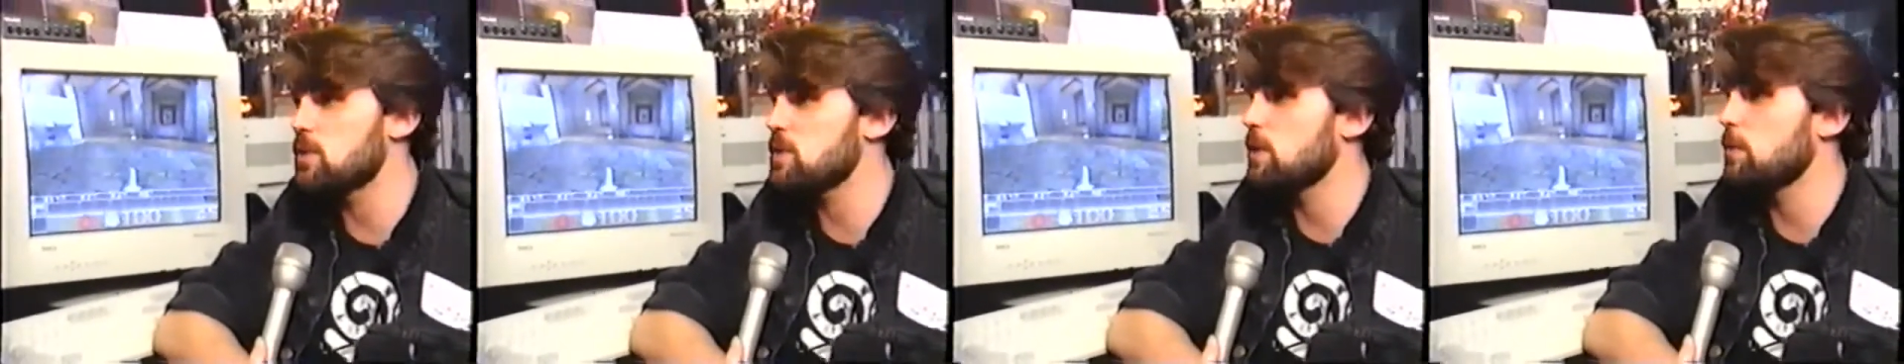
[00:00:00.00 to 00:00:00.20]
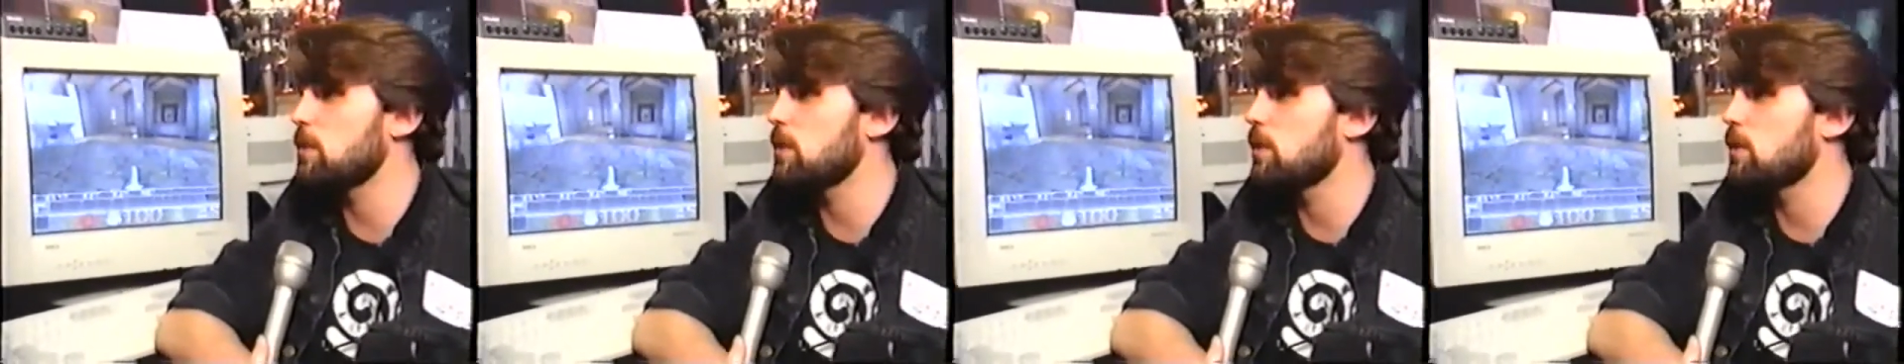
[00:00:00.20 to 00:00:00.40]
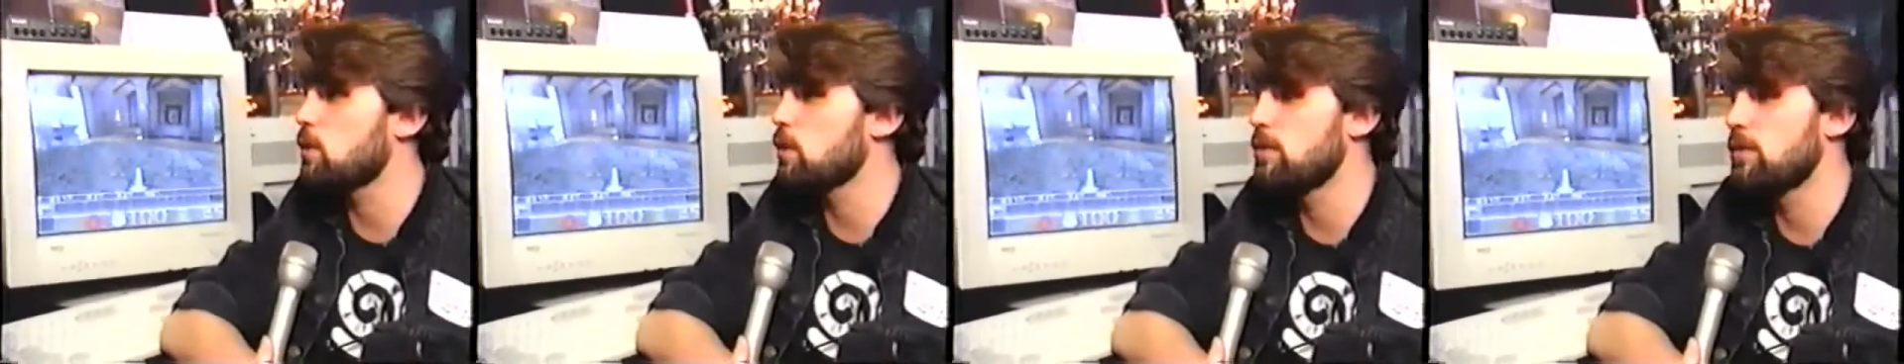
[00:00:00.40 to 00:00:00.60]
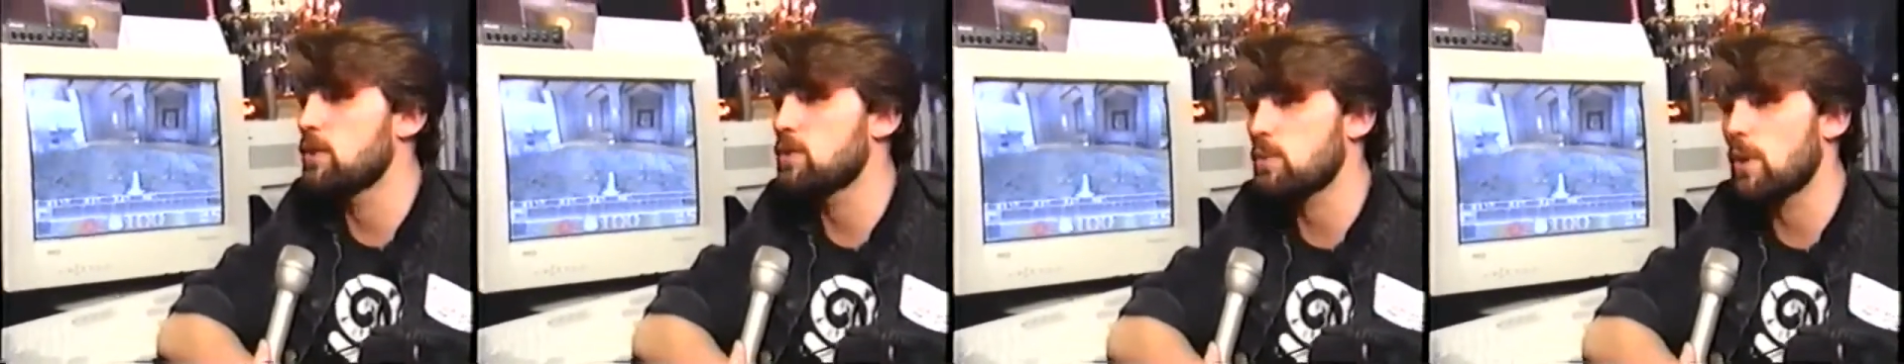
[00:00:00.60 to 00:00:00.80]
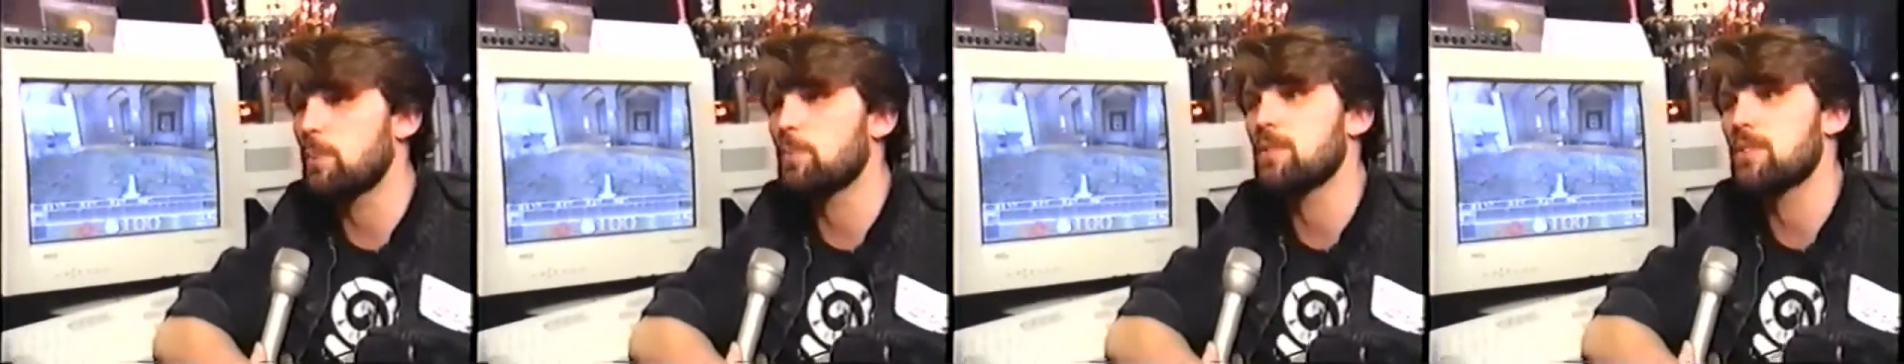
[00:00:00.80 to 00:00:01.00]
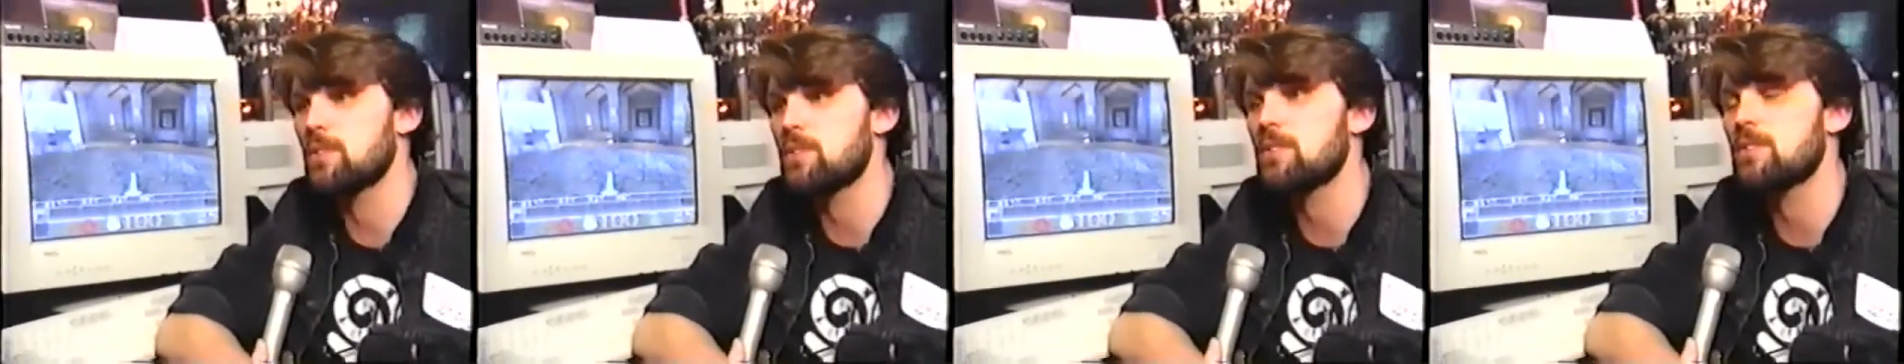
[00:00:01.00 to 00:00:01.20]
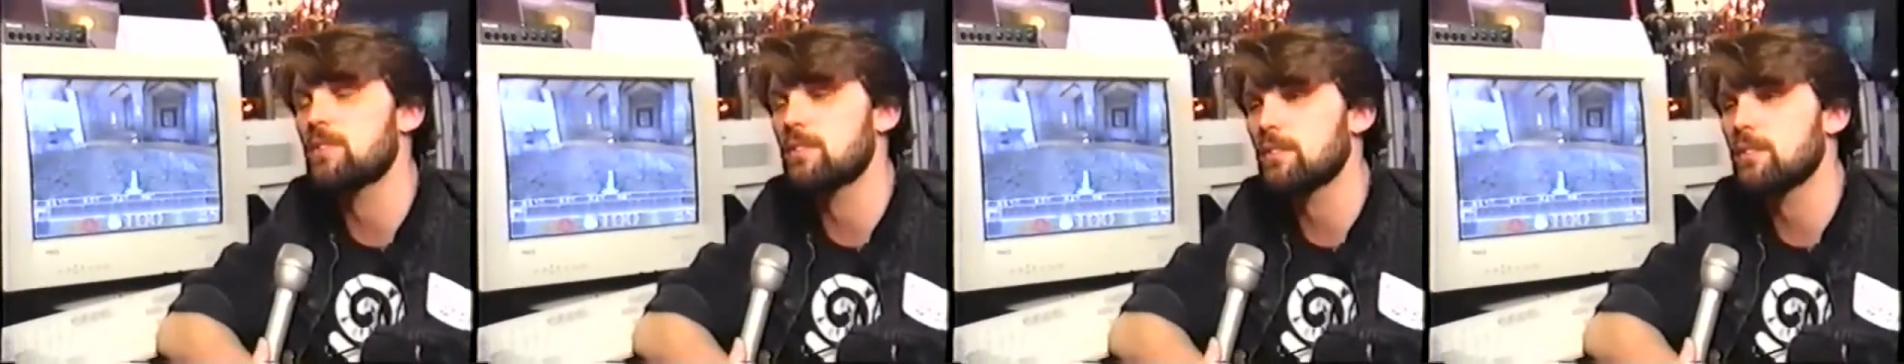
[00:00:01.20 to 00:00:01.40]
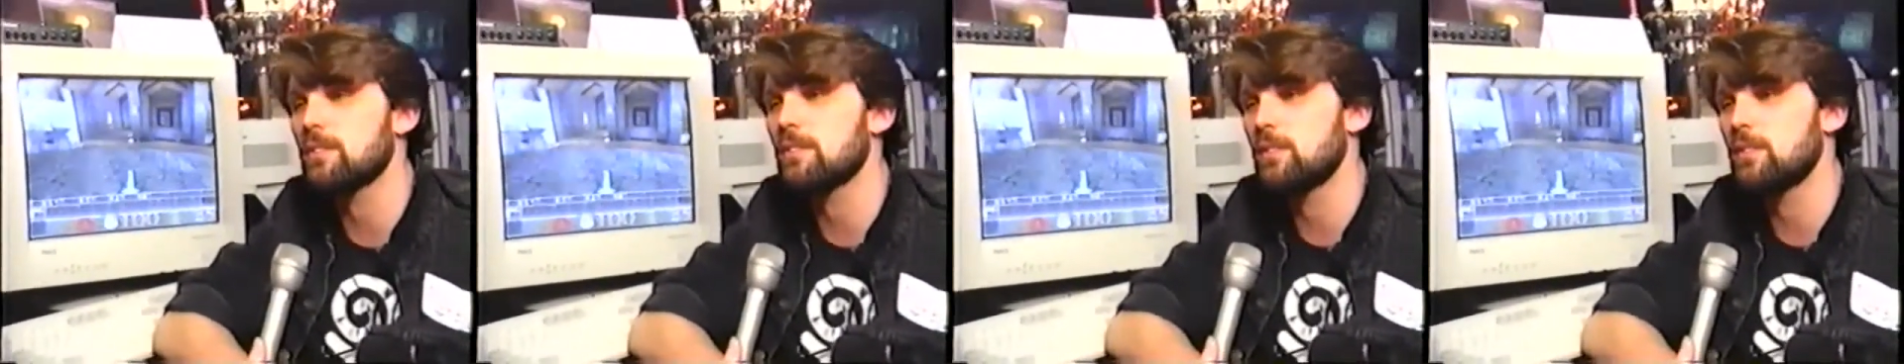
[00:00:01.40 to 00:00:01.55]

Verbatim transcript: with some of the grooviest weapons